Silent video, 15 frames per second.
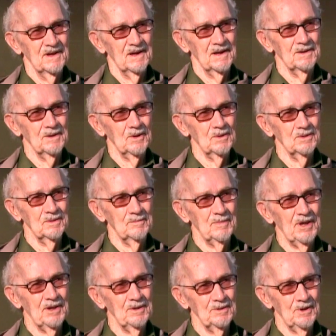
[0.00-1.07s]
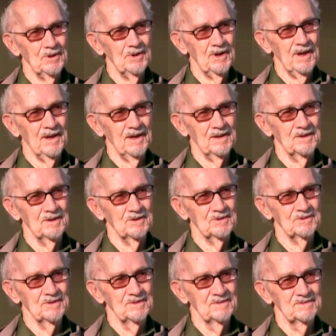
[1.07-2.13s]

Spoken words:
I know it'll be in good hands.